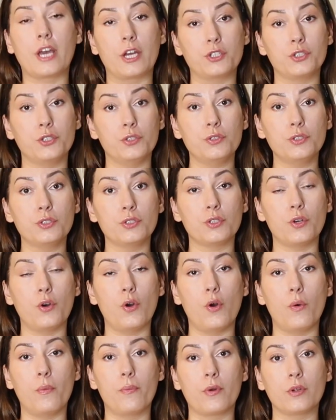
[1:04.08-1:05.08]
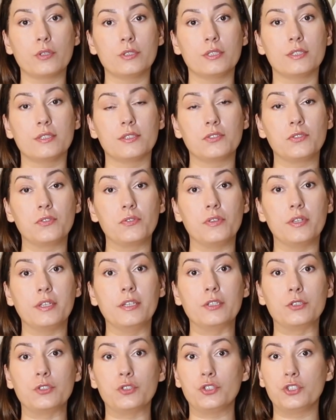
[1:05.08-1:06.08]
cashews or processed
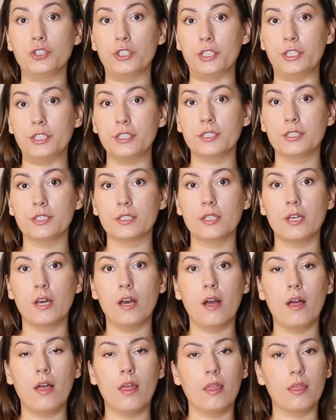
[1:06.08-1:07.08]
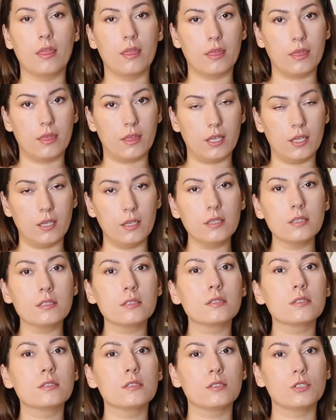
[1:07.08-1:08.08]
vegan cheese,
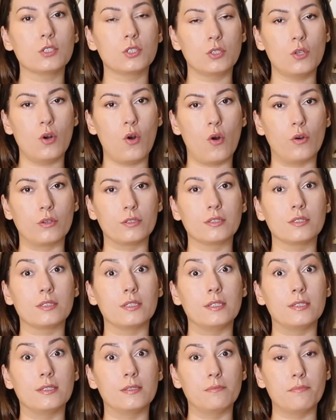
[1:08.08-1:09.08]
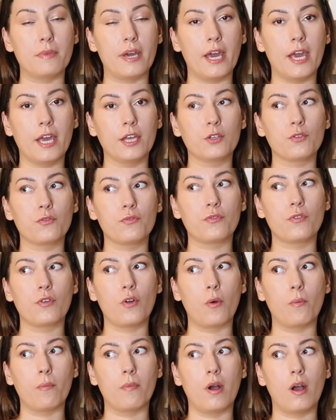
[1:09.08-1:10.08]
this sauce is made
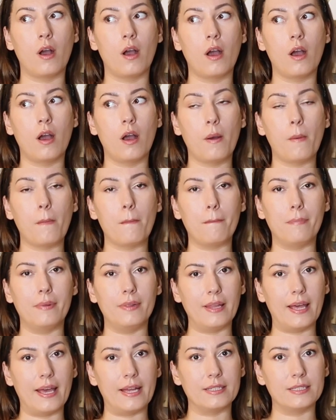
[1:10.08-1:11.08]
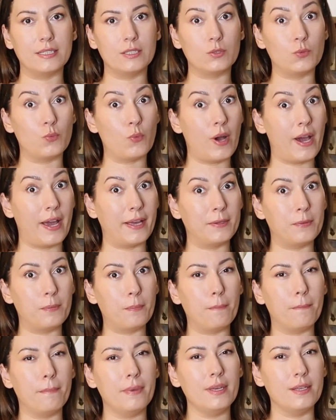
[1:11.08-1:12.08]
from blended white
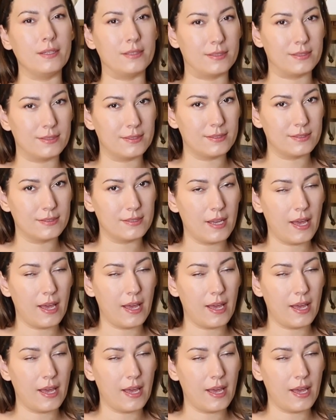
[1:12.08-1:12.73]
beans